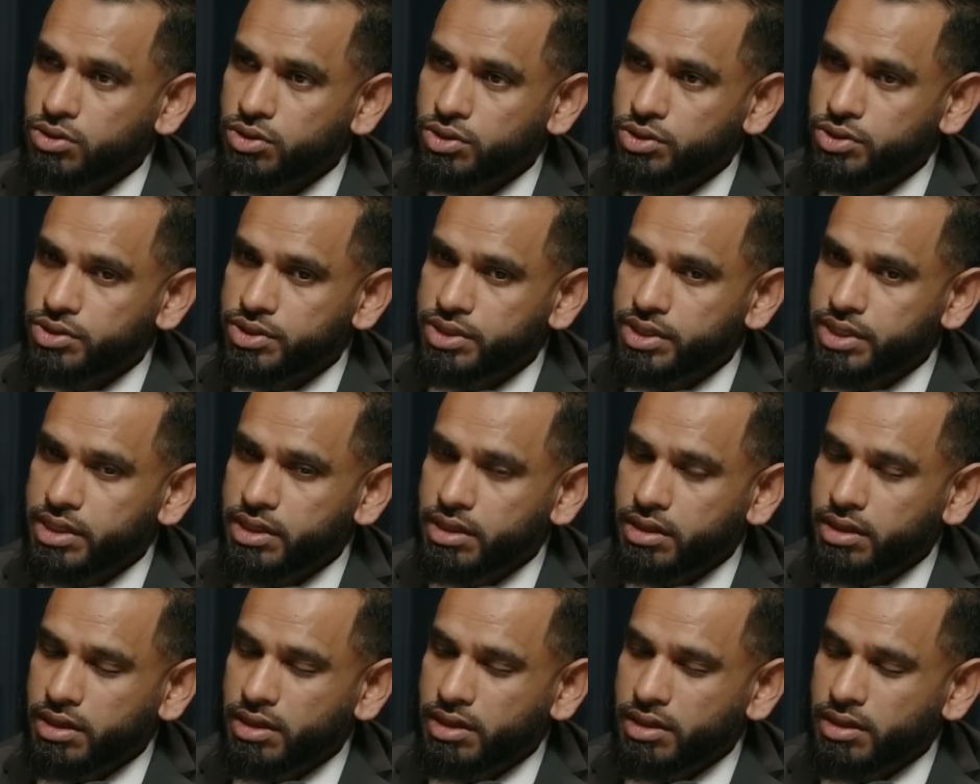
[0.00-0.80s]
Do you
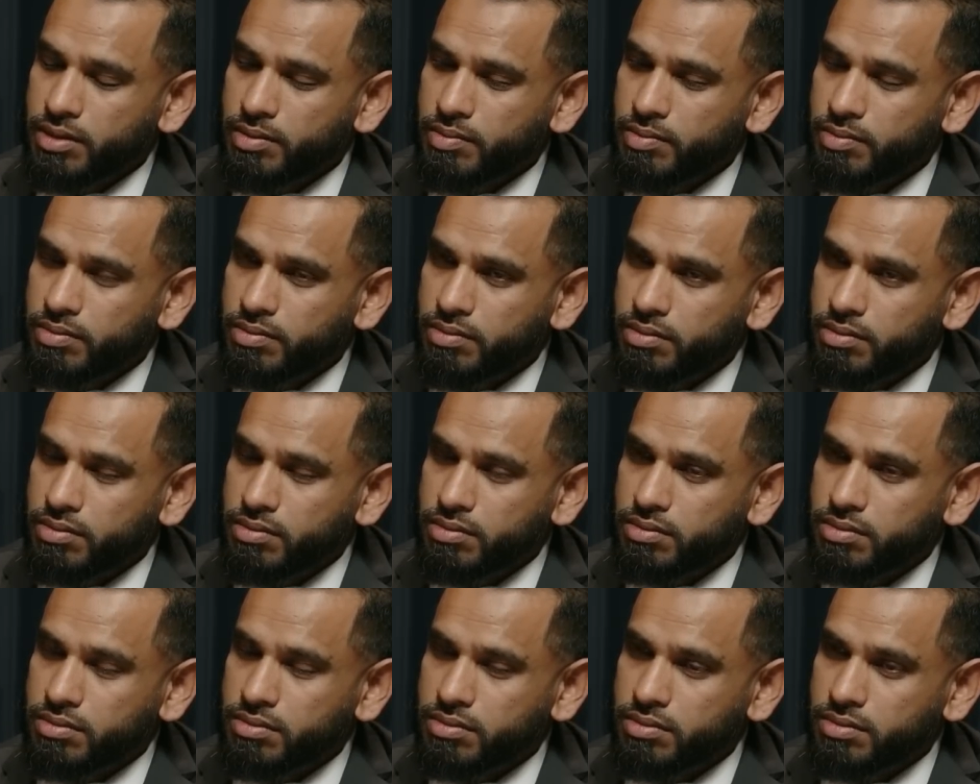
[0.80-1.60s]
think
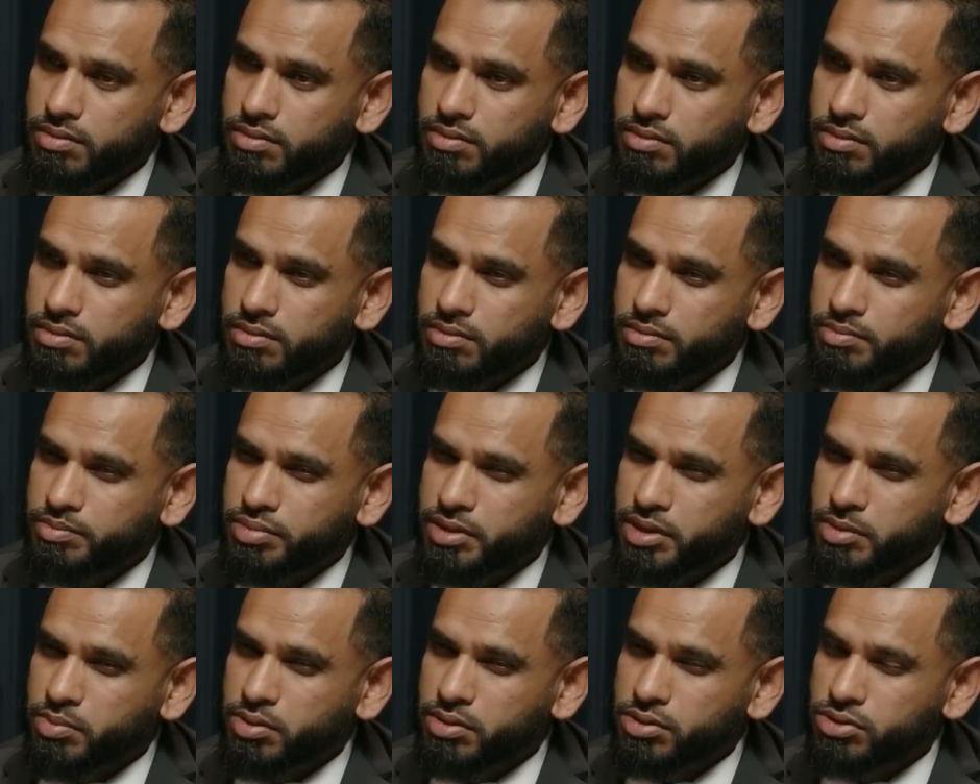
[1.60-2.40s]

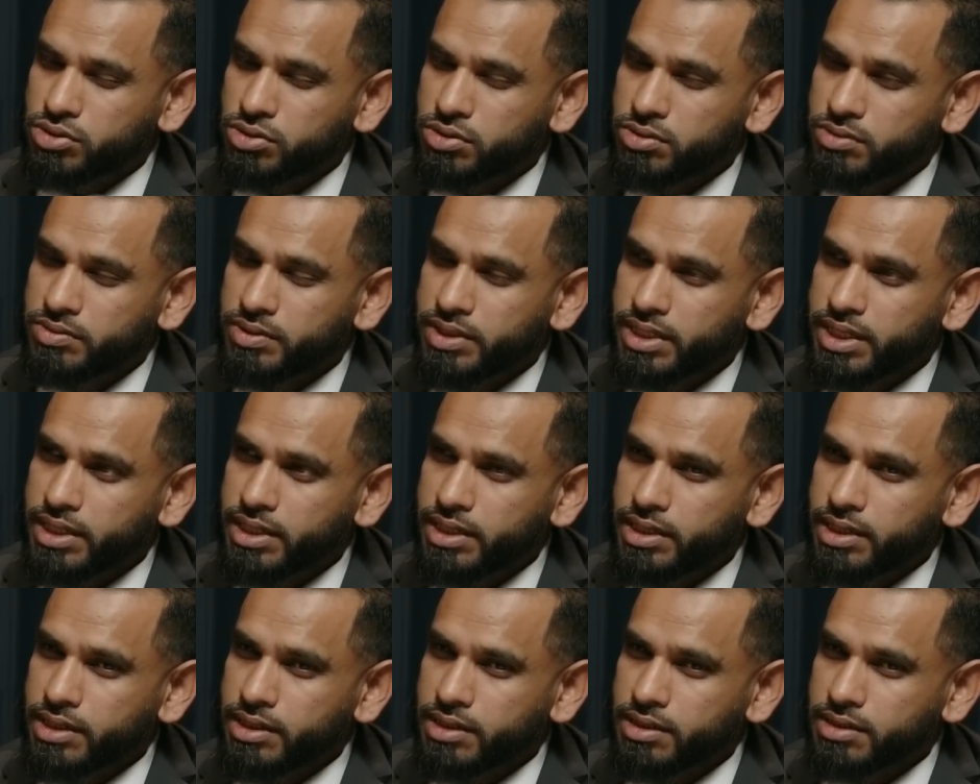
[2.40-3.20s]
people should
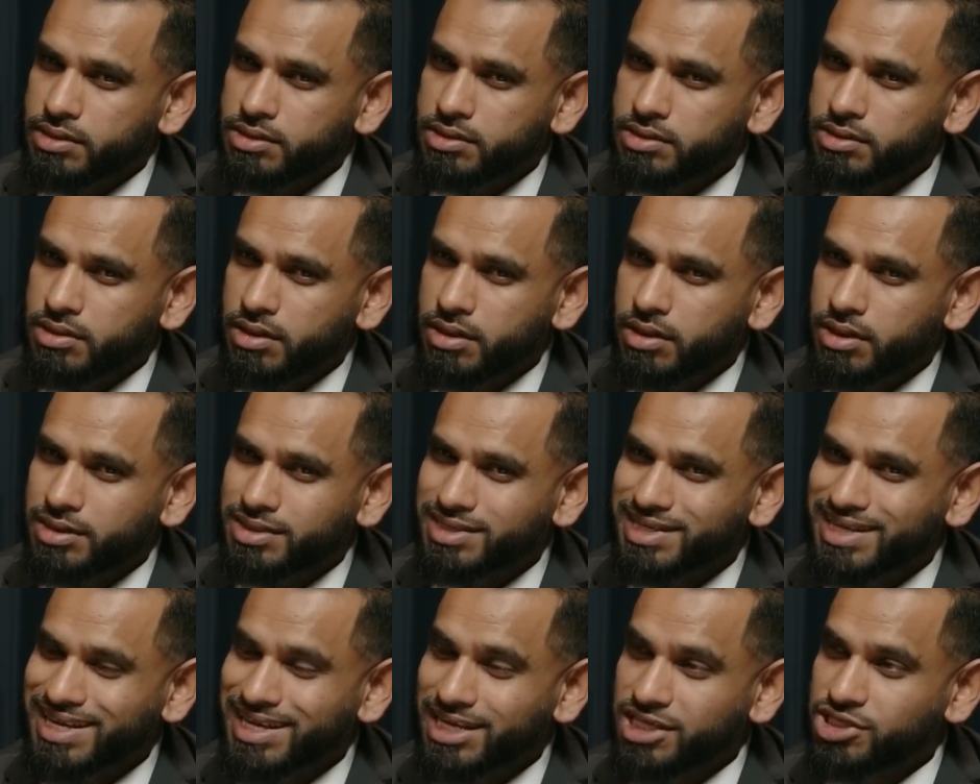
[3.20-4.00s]
really
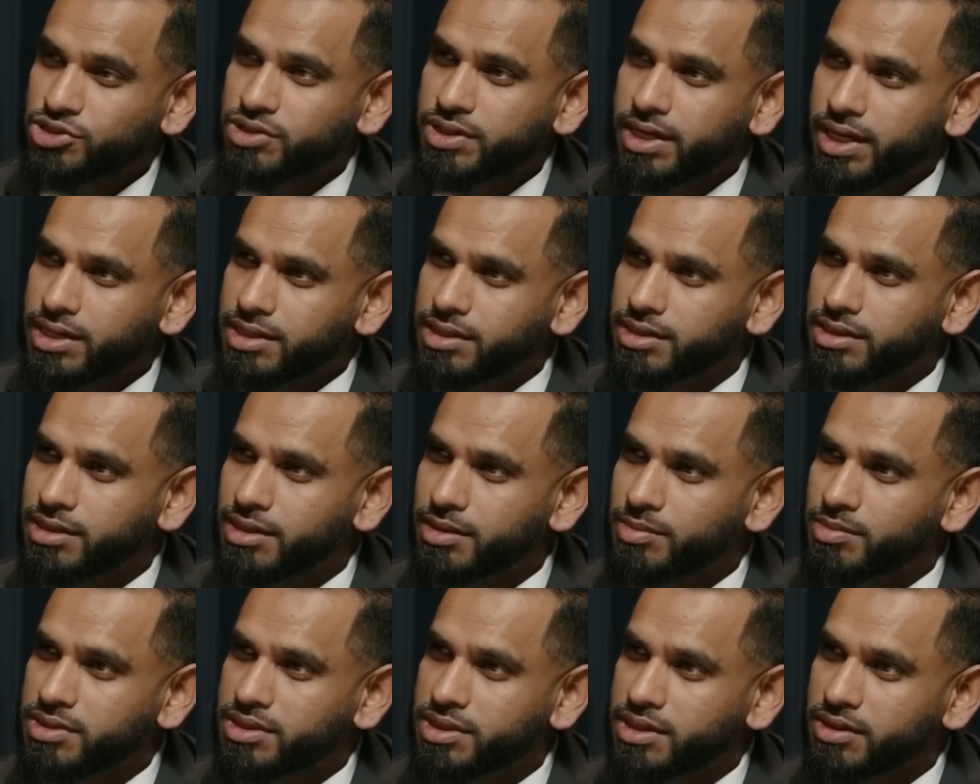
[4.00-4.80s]
start
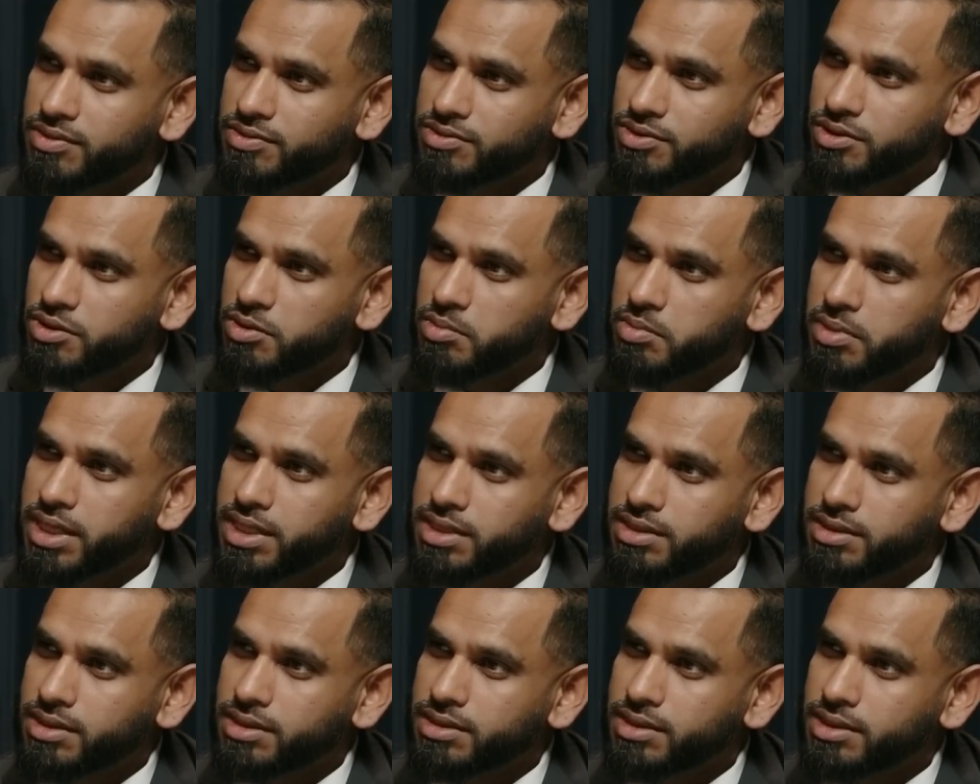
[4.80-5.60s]
educating themselves on the
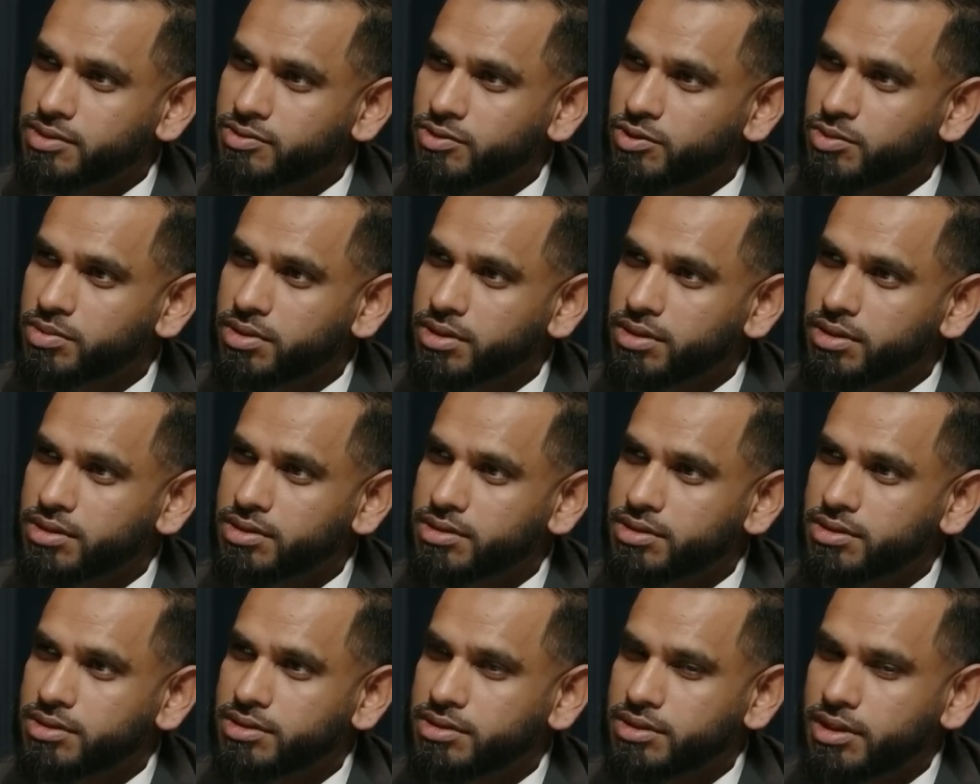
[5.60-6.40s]
basics as well?
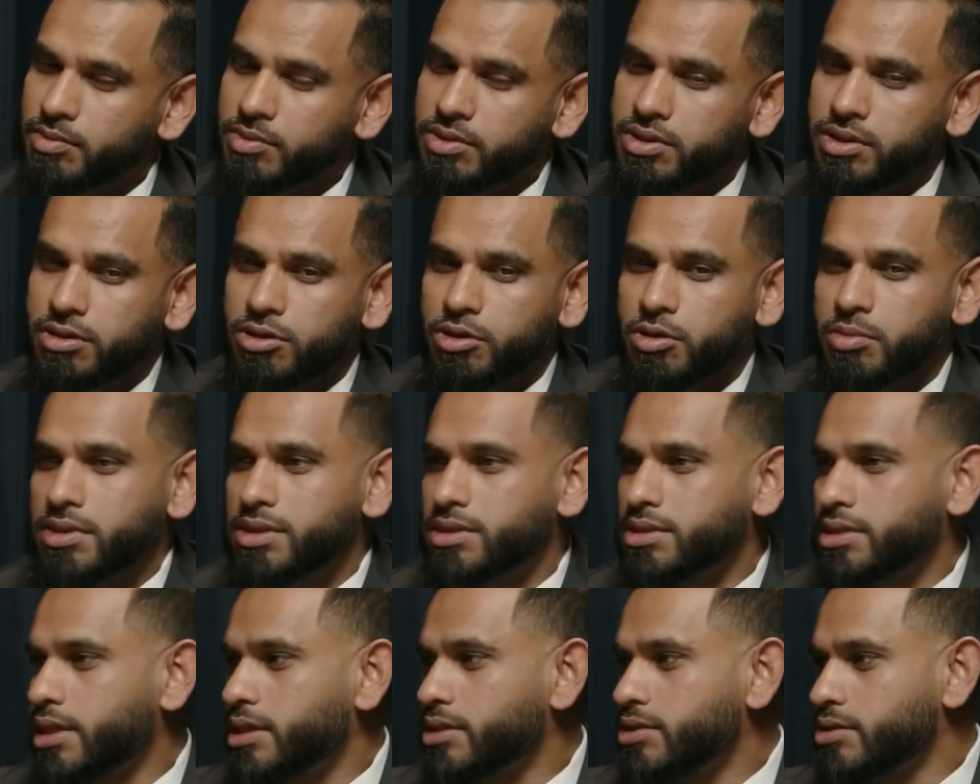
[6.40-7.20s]
Because some of the
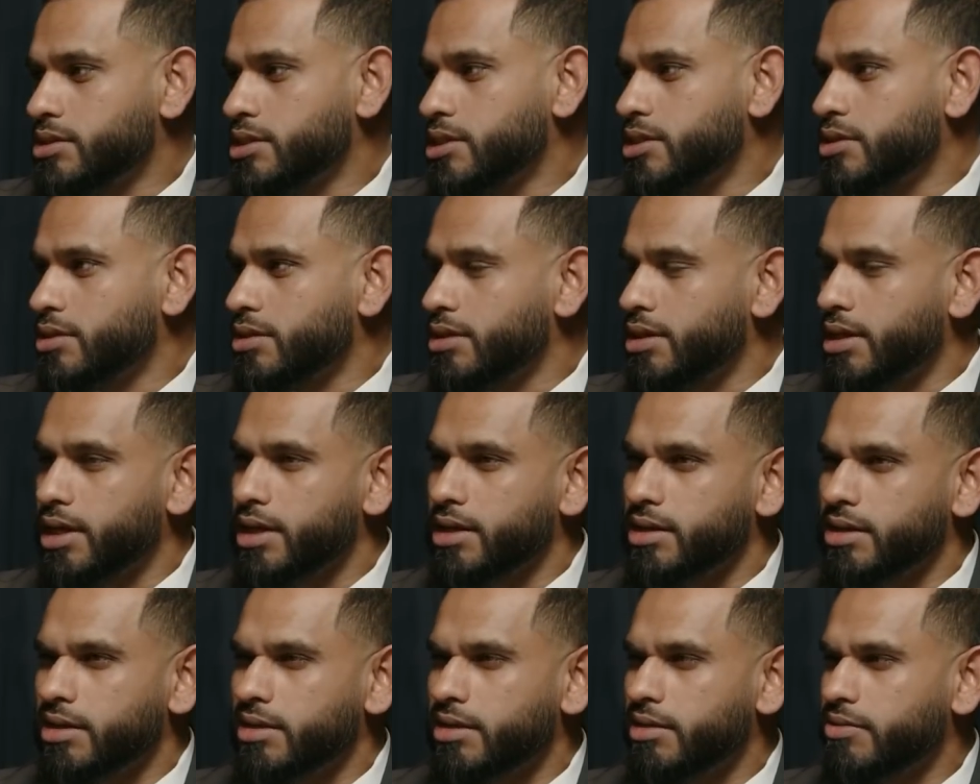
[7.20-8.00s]
comments that you see
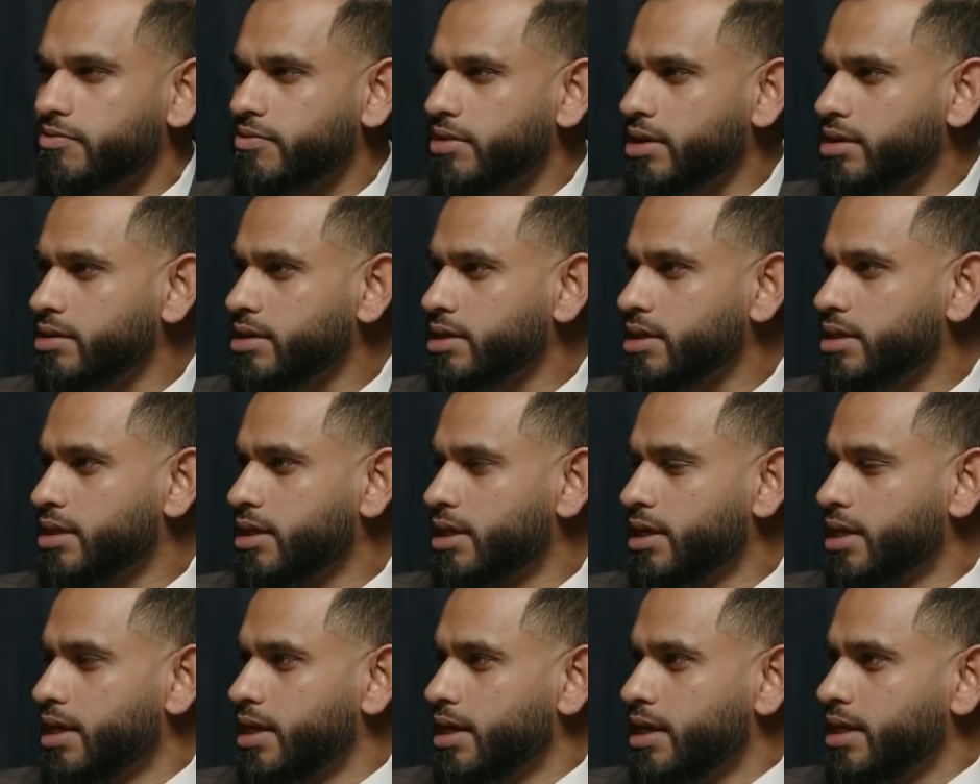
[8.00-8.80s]
online,
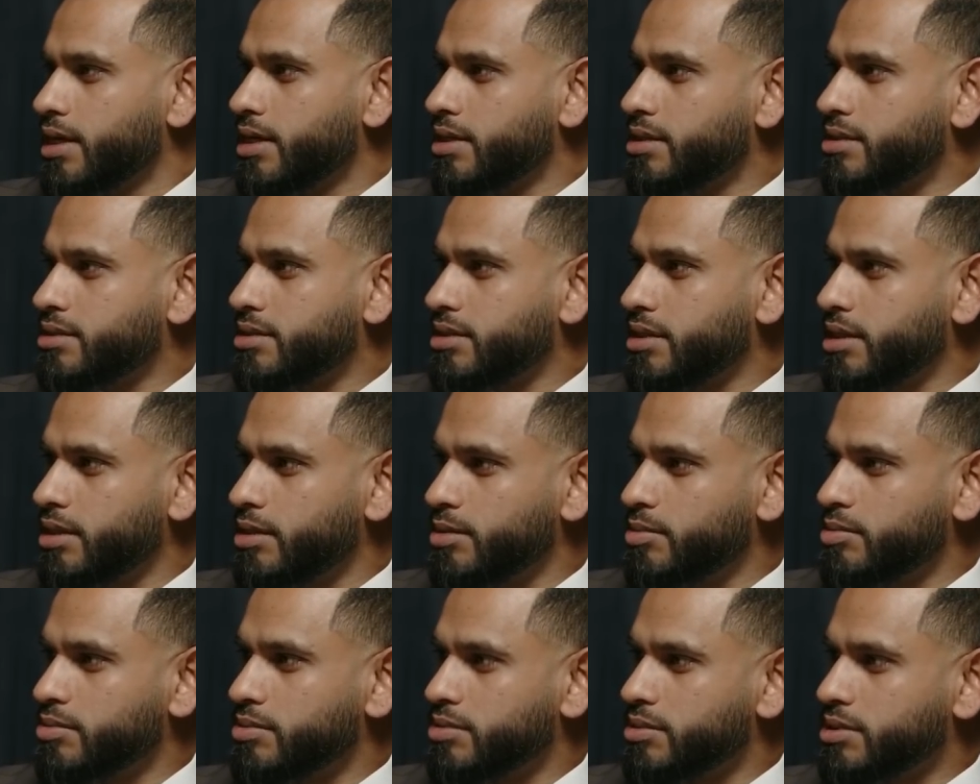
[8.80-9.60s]
it
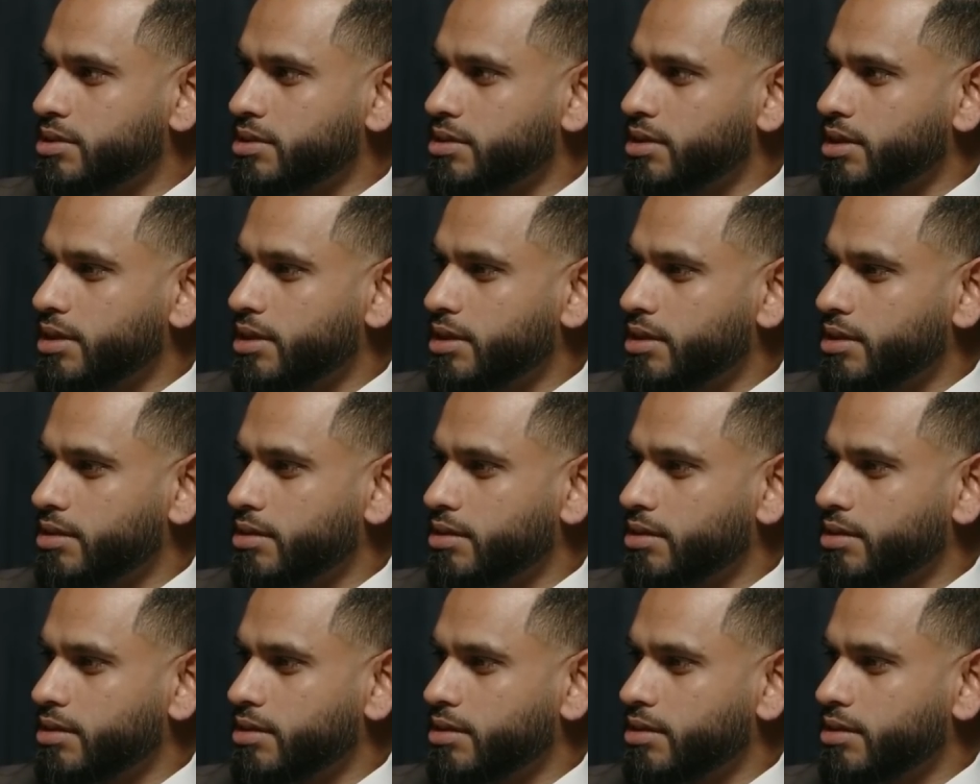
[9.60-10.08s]
seems